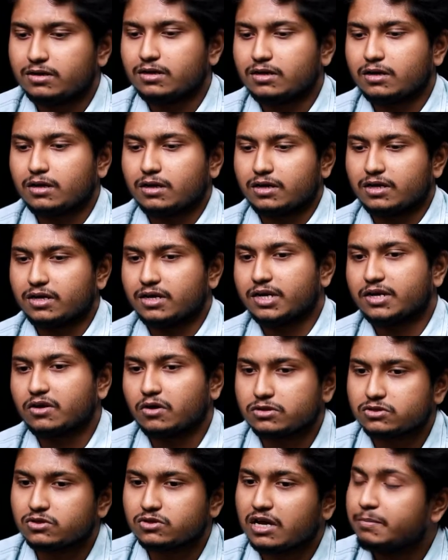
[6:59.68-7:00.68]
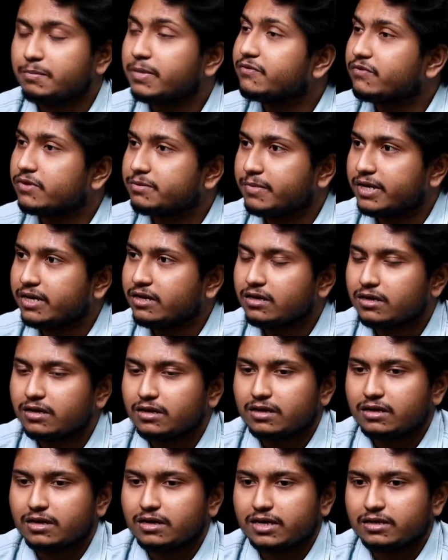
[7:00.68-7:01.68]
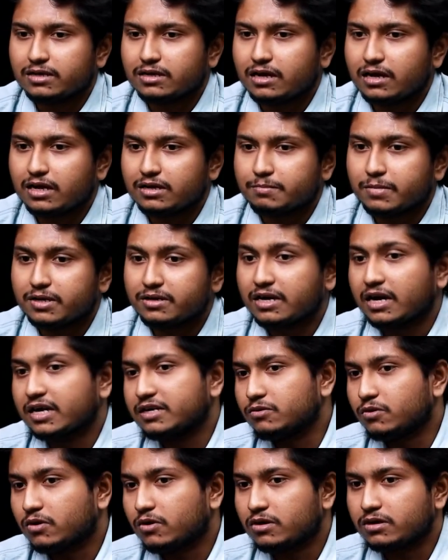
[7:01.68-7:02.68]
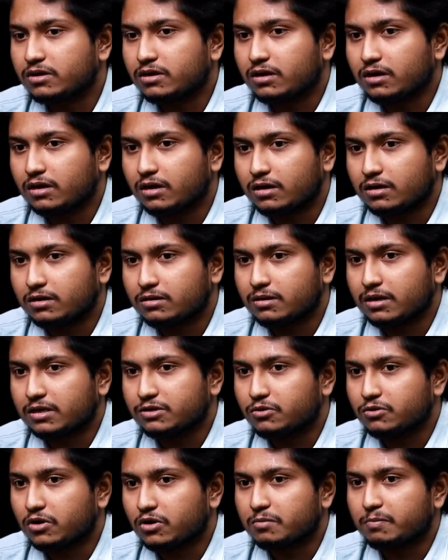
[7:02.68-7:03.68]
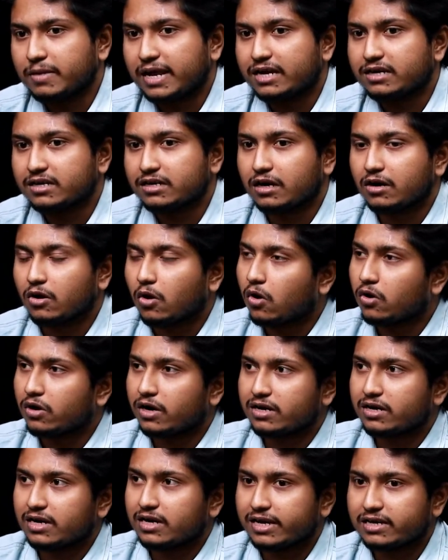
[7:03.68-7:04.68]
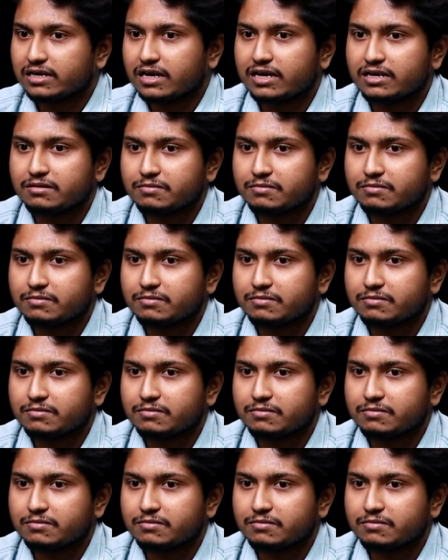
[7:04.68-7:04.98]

uh, it also happened with me like i but i do not uh, i do not plan in a long run like i